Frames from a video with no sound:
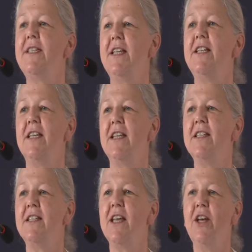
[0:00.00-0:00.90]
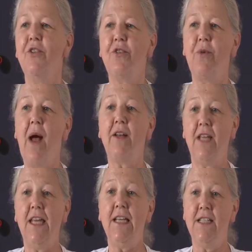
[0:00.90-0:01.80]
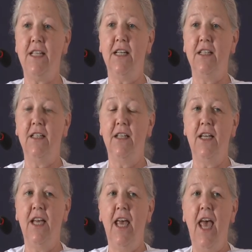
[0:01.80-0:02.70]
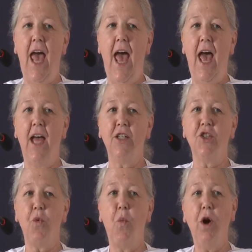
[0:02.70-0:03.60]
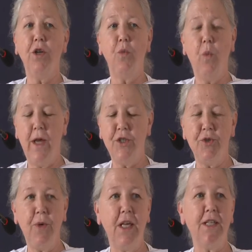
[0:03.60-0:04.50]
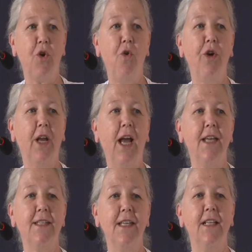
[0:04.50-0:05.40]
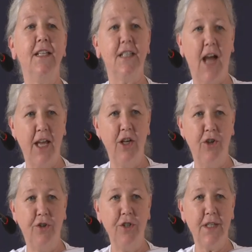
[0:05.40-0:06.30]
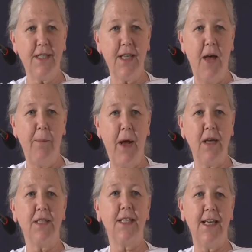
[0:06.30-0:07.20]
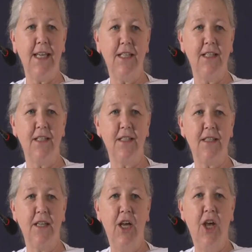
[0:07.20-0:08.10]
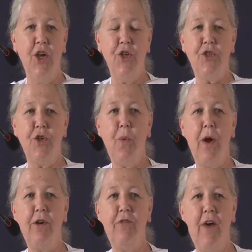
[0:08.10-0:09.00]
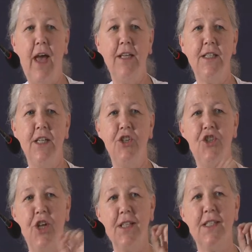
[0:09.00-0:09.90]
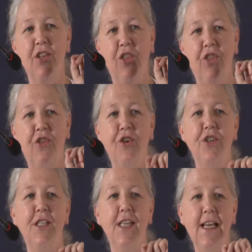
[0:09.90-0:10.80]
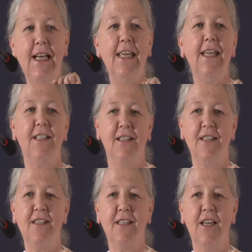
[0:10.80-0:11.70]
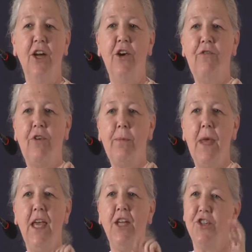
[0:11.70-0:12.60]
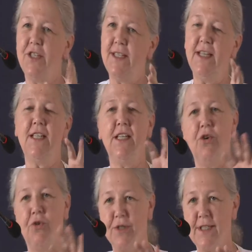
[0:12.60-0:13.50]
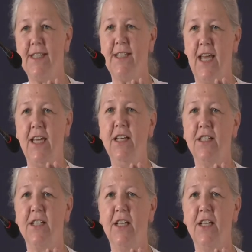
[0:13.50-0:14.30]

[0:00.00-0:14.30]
cities throughout India. And what we're doing is organizing dialogues amongst leaders. So we're inviting just 30 leaders from each city or state